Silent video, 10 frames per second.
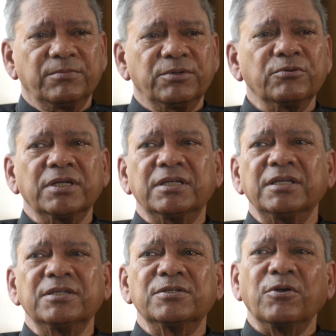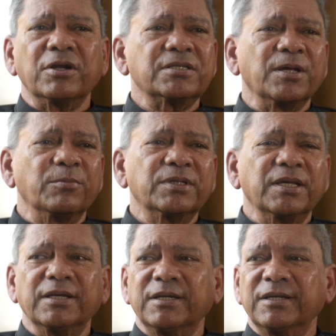Purity is not
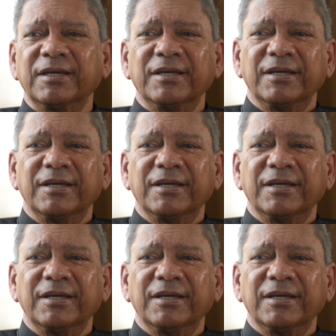something